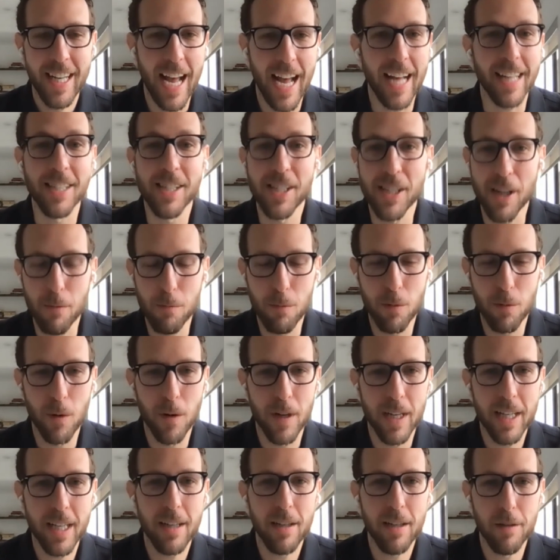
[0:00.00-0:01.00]
at some
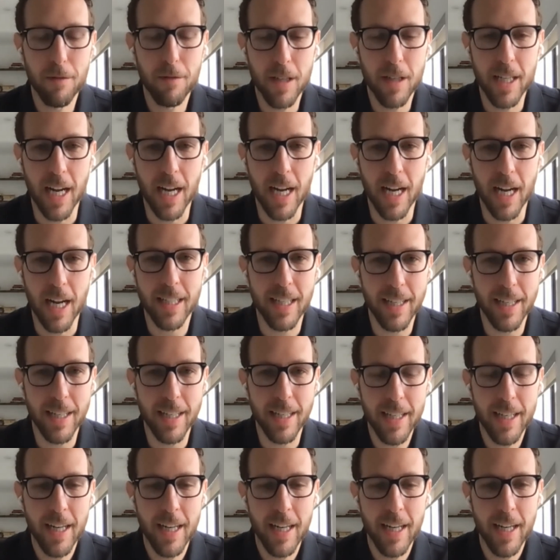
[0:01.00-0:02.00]
point, and you've connected
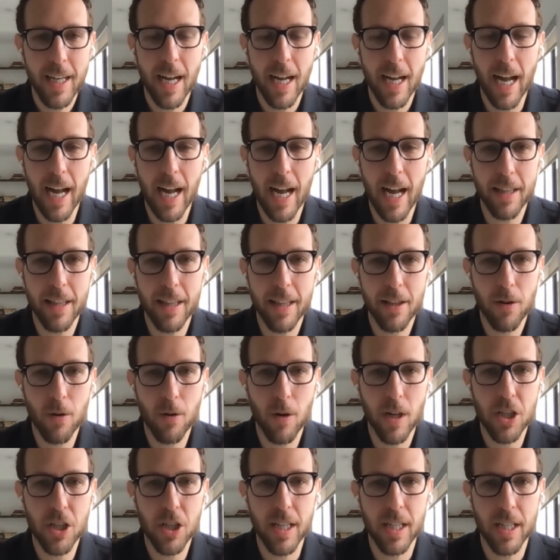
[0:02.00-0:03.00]
it. And the
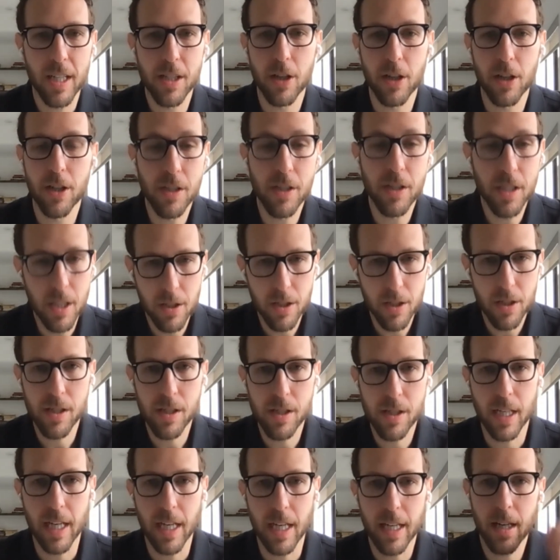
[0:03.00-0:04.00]
question is, are you still
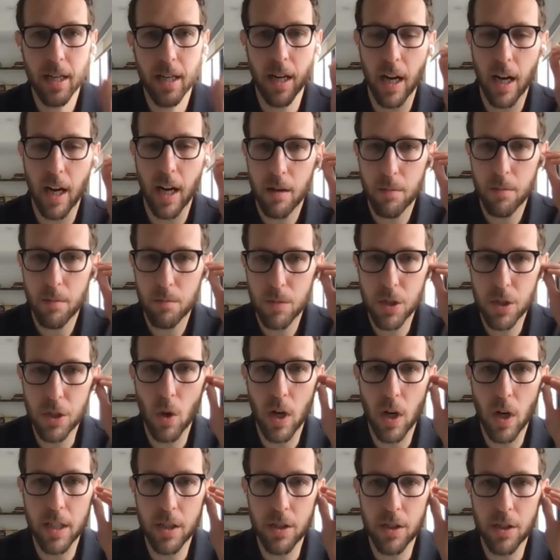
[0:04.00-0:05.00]
using it? Do you
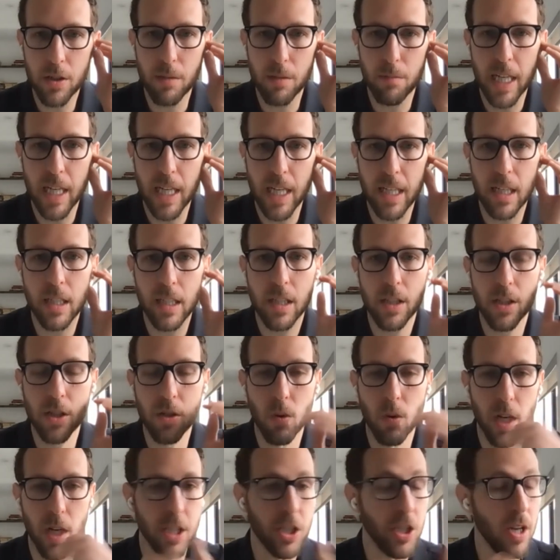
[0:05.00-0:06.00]
want to do some maintenance?
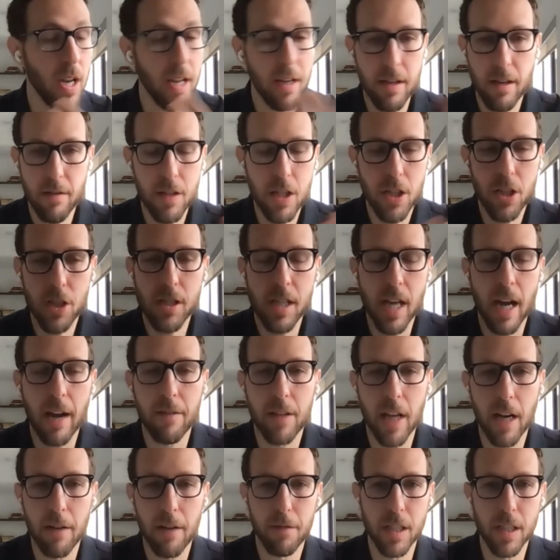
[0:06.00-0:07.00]
Do you want to even just
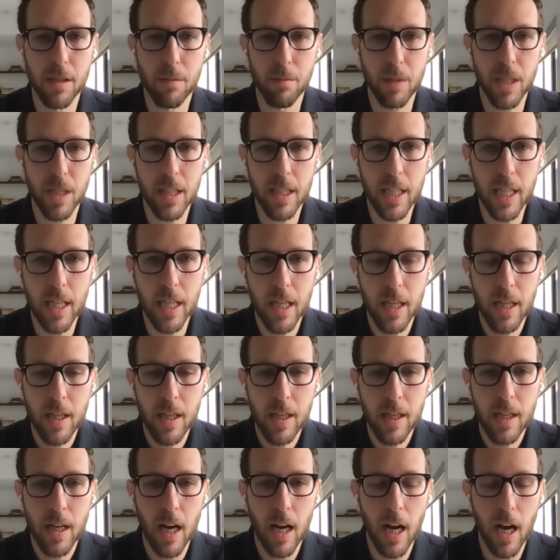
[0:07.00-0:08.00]
have that visibility?
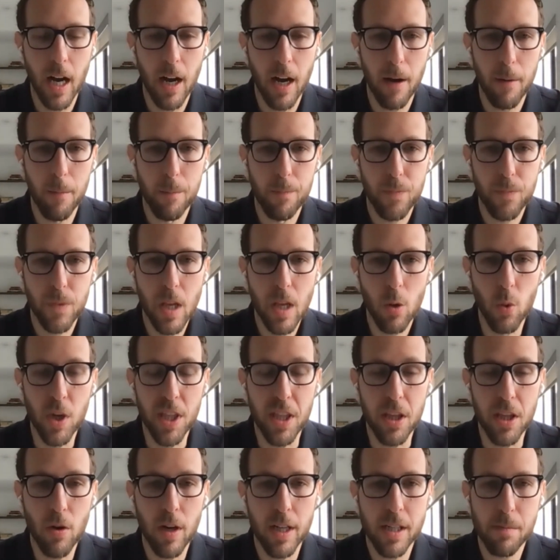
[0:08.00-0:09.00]

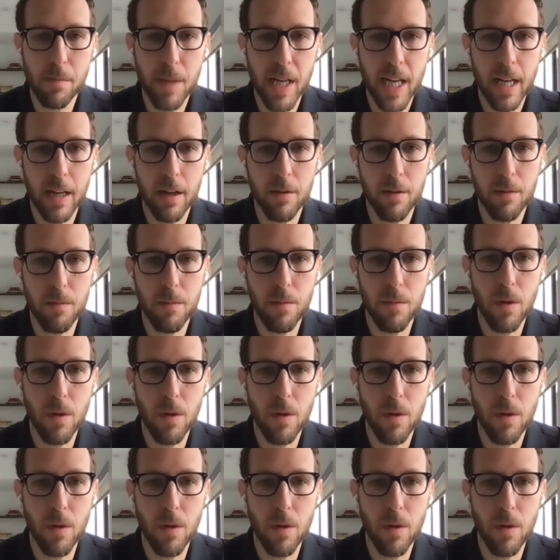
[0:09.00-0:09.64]
With US Bank,